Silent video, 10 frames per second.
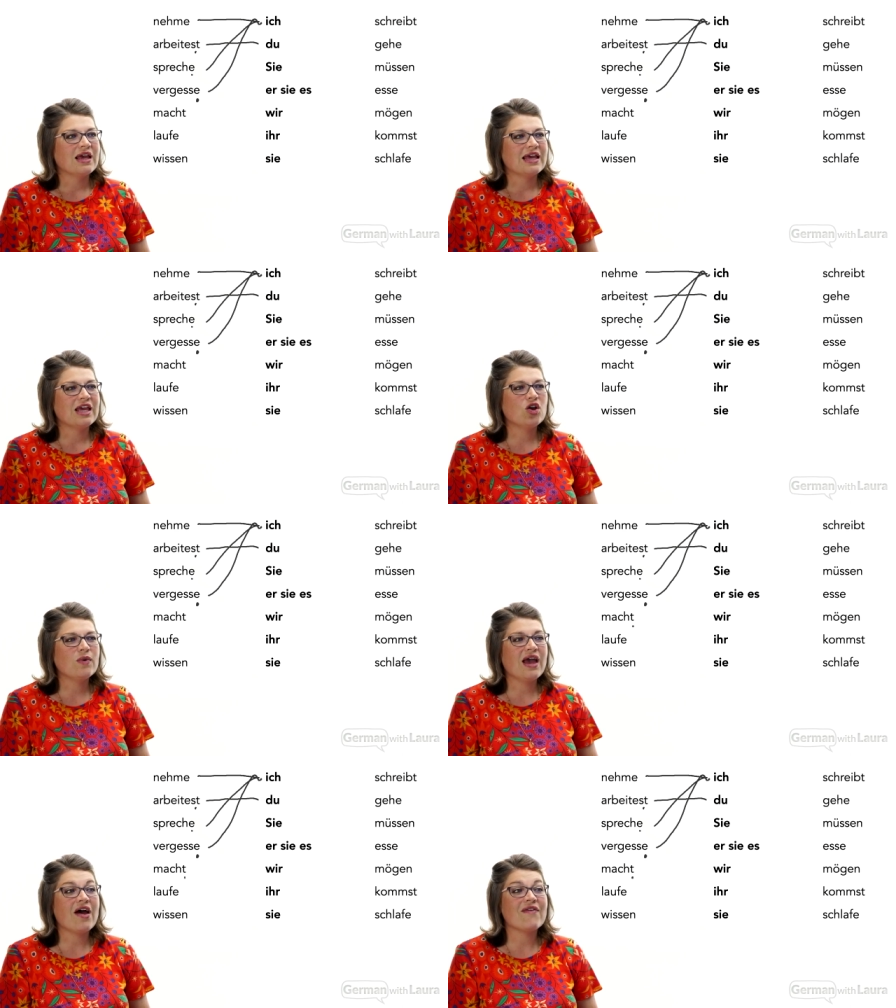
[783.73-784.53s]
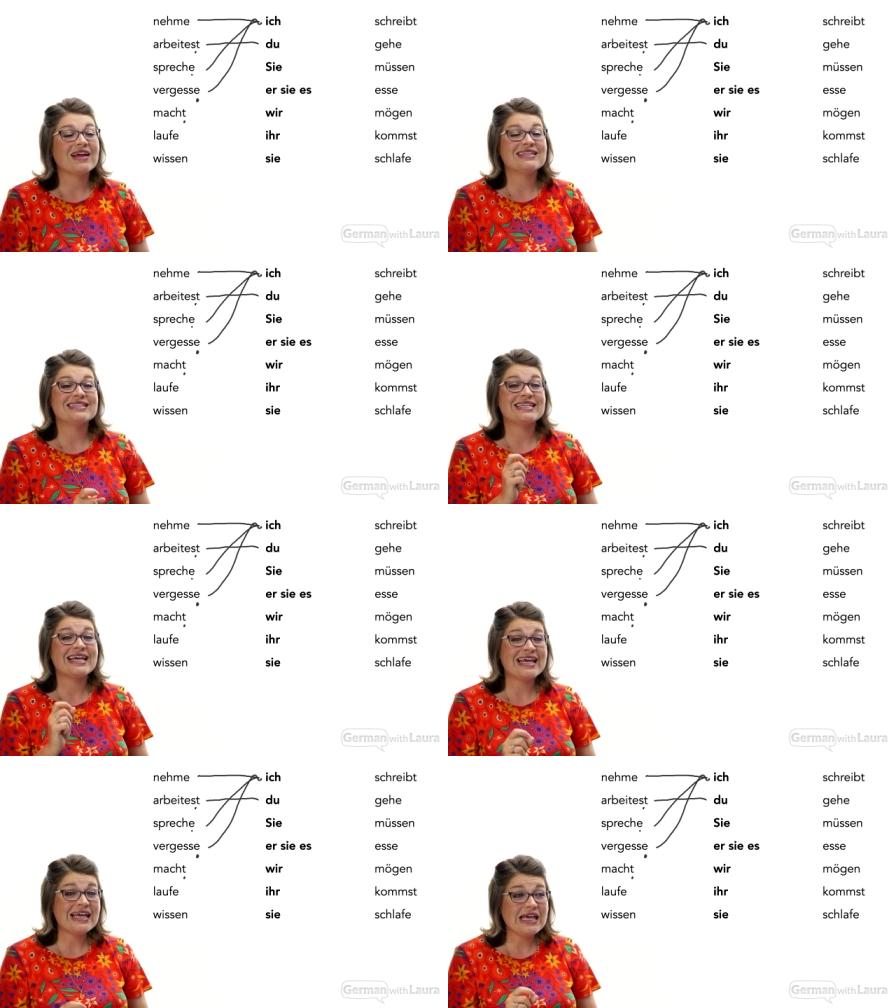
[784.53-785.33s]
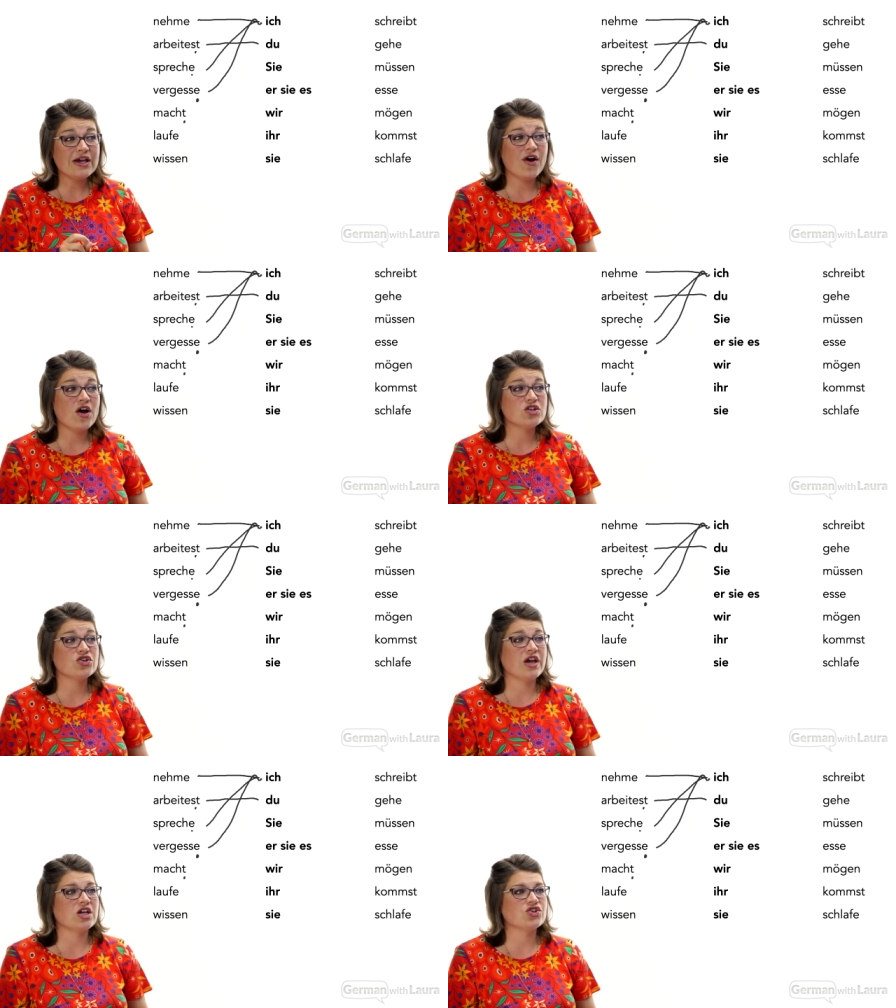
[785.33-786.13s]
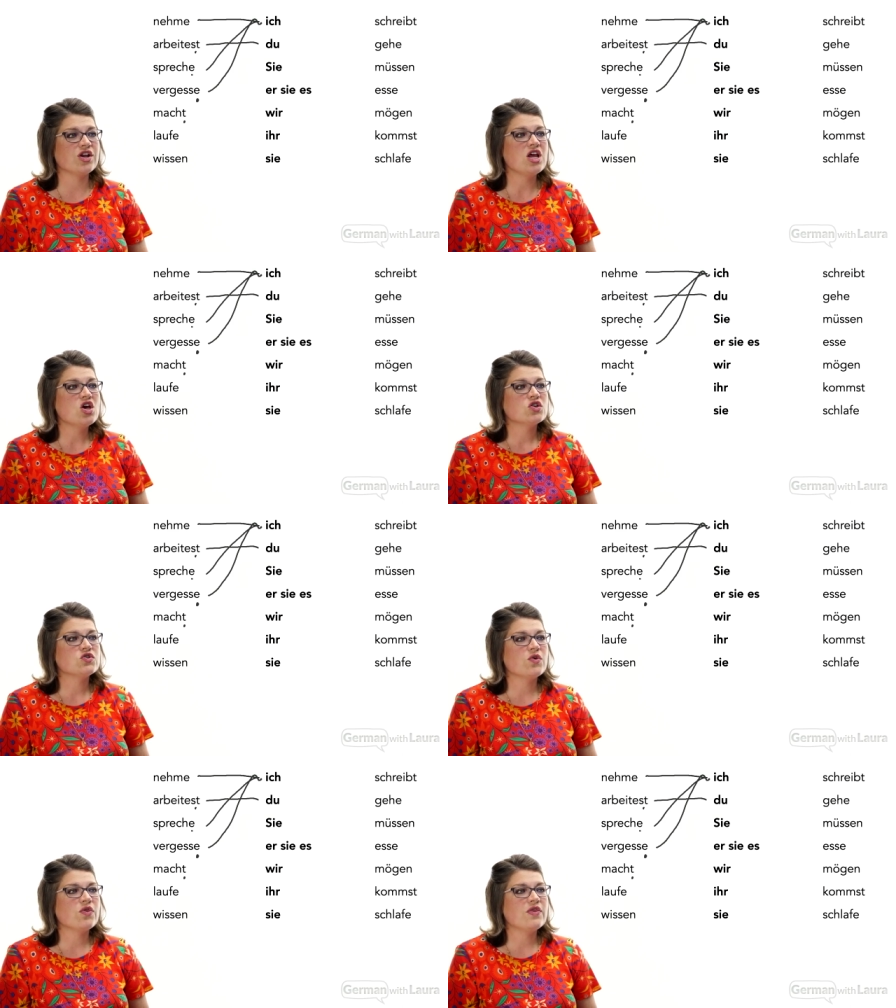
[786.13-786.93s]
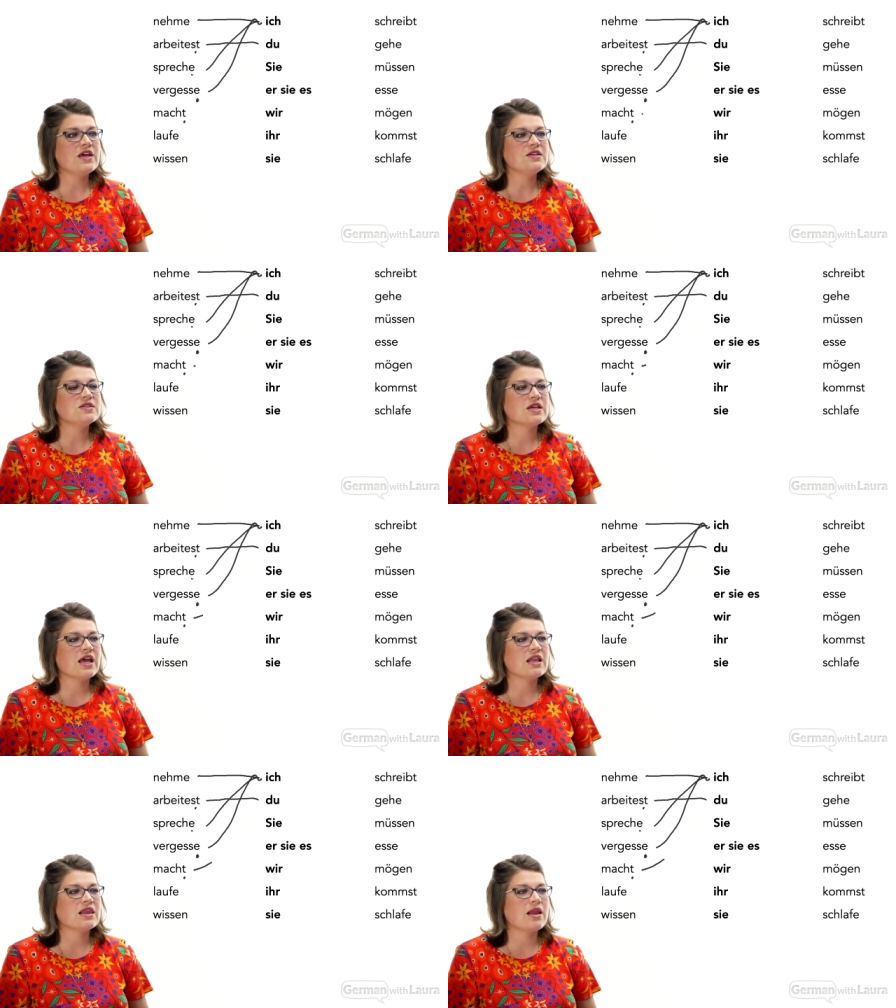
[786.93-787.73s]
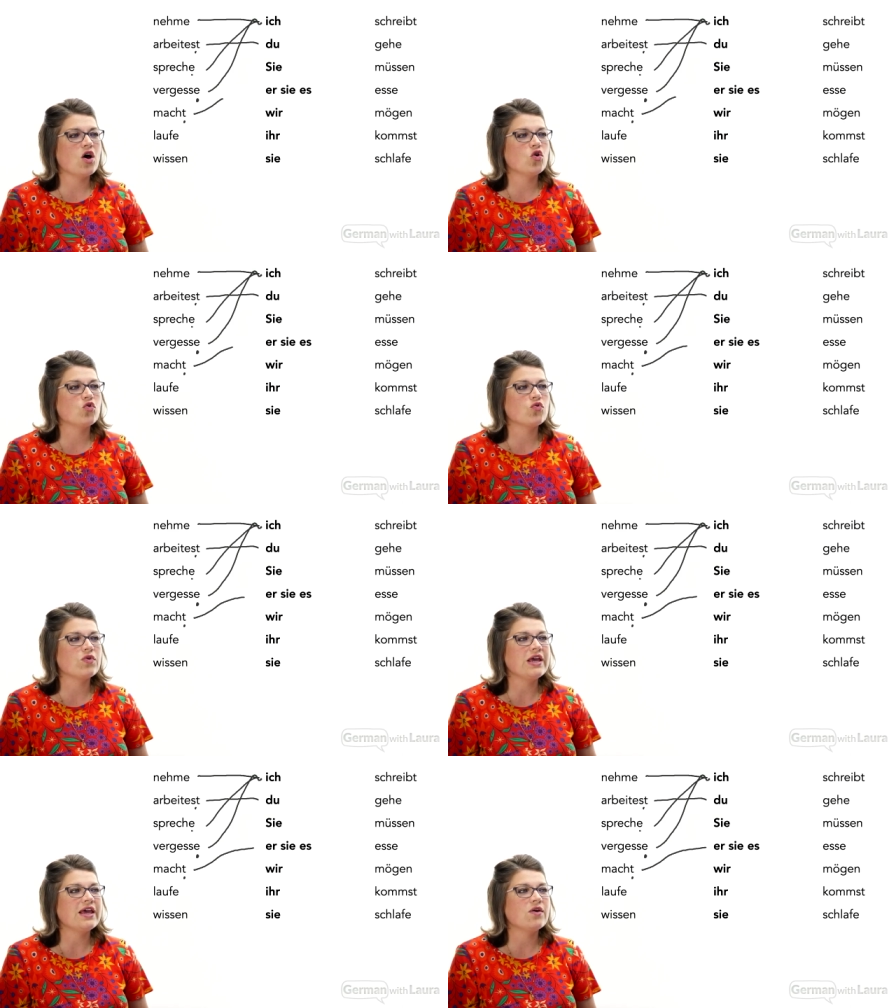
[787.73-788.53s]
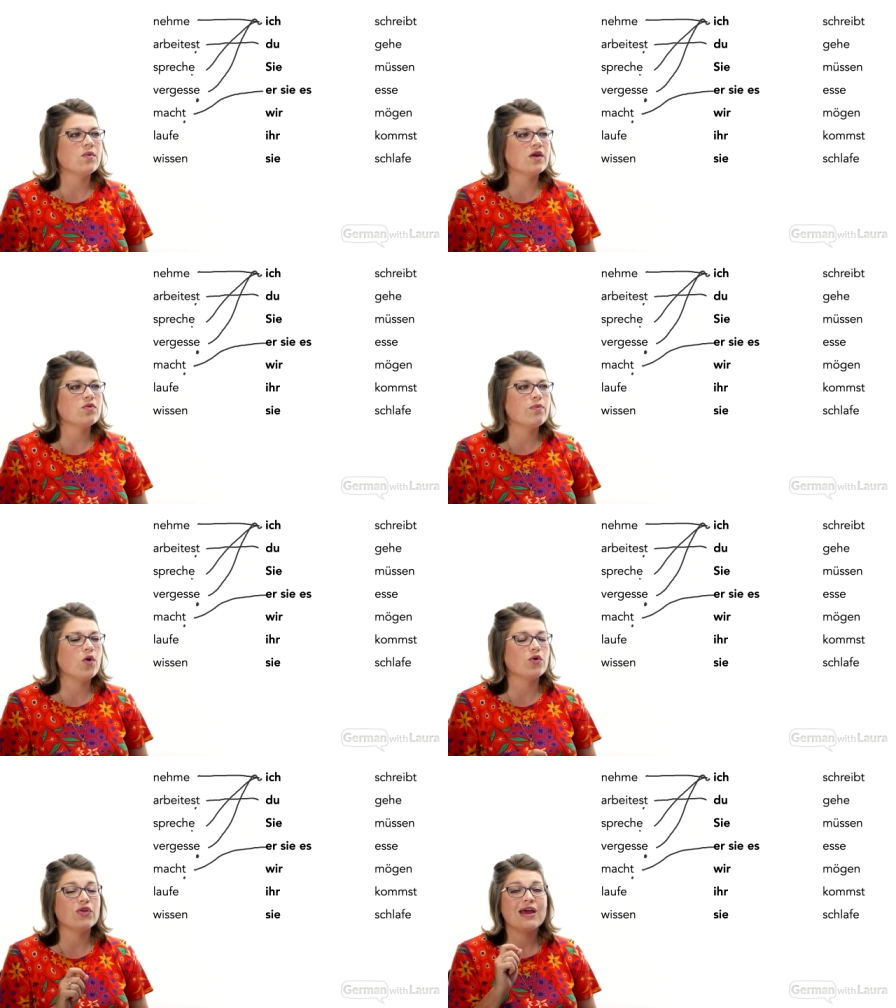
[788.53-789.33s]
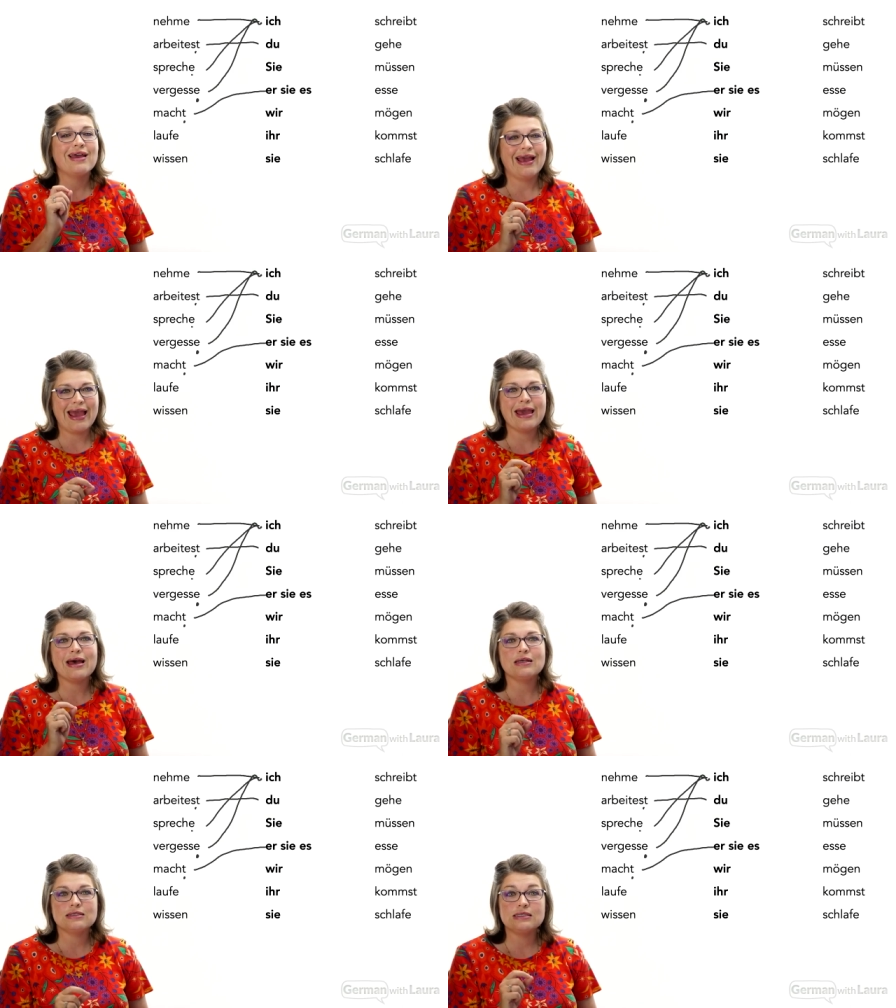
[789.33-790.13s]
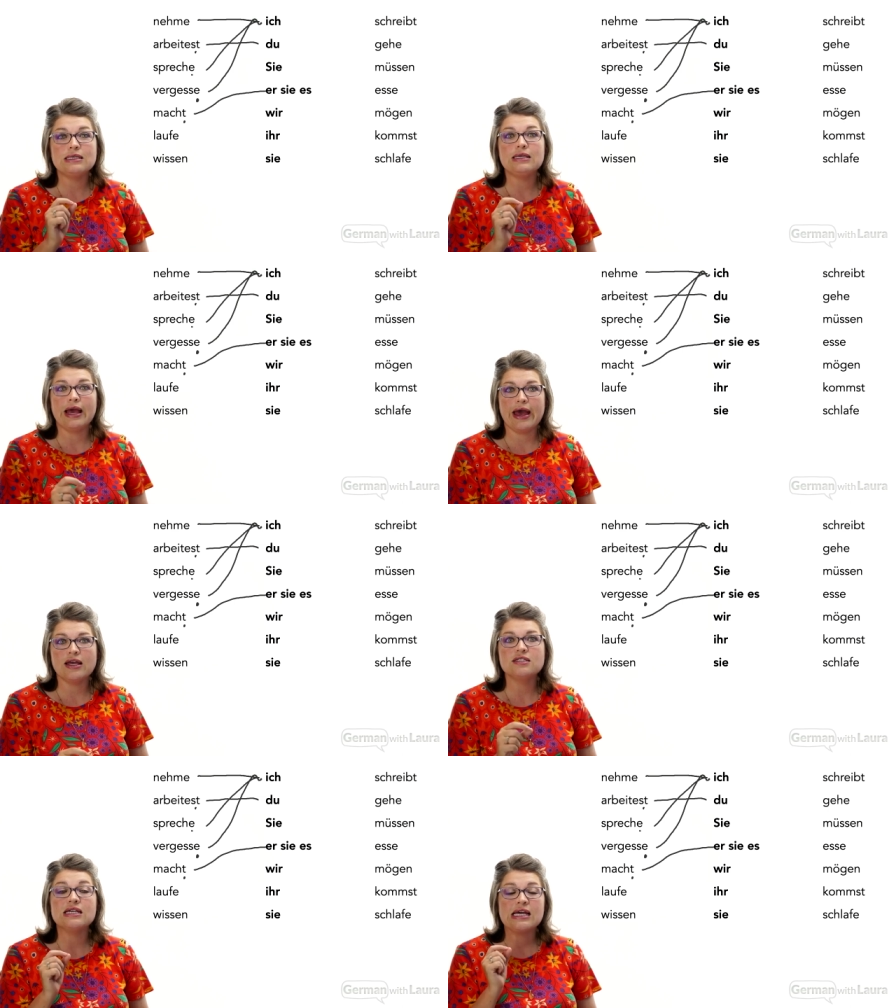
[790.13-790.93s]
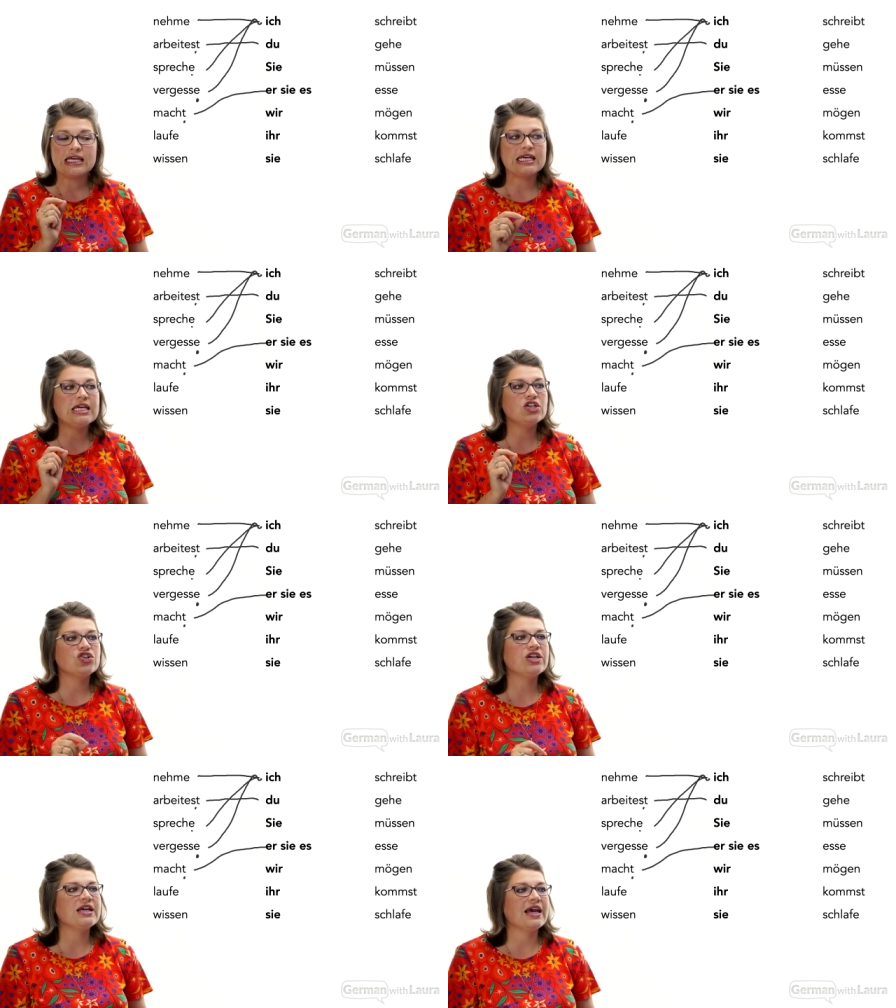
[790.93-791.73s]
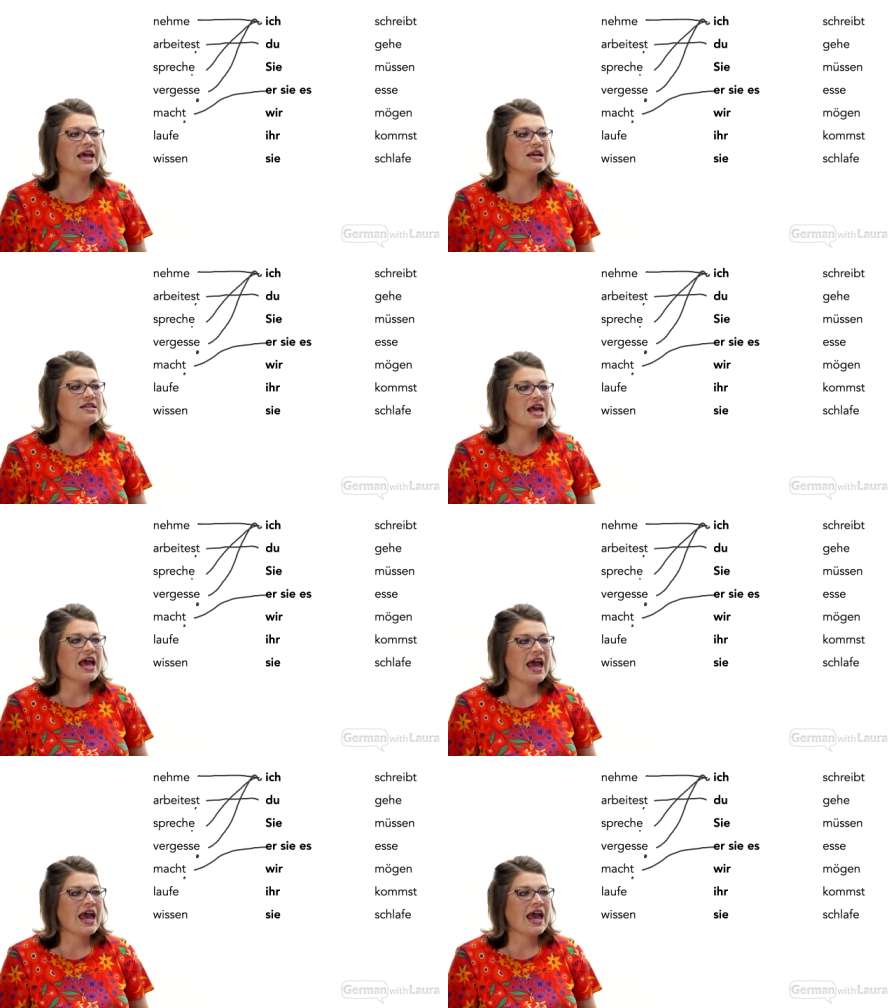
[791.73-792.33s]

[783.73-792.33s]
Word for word: Here we have a T conjugation, so this can agree with both er, sie, es, he, she, it,